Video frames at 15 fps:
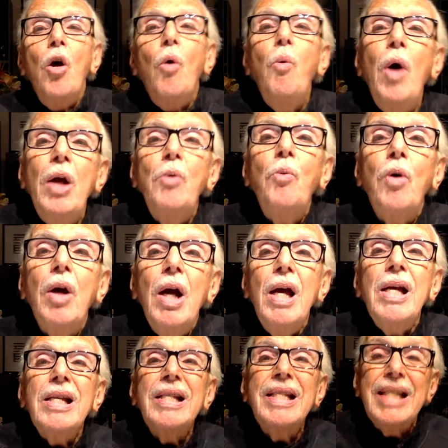when we're
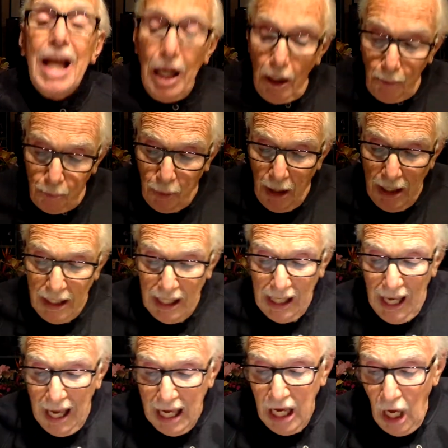
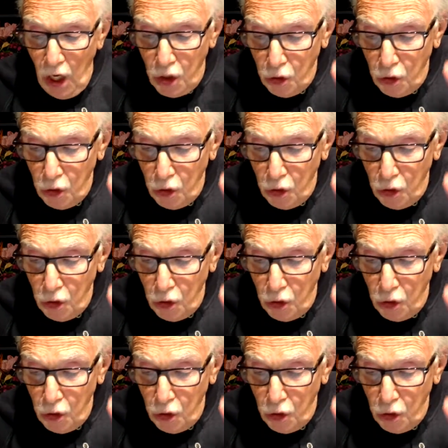celebrating a